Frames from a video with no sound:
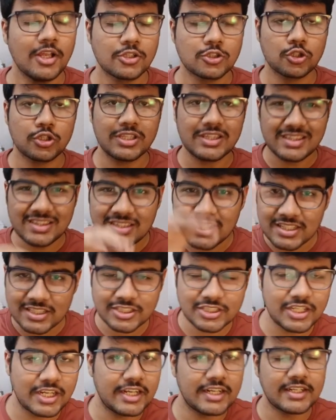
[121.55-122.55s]
So this
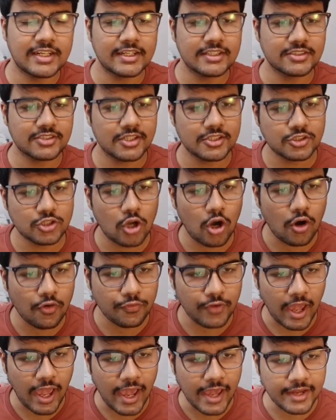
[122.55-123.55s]
sheet consists
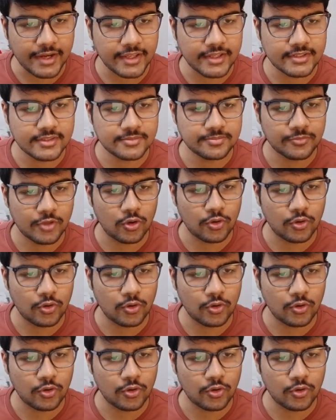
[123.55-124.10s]
of arrays,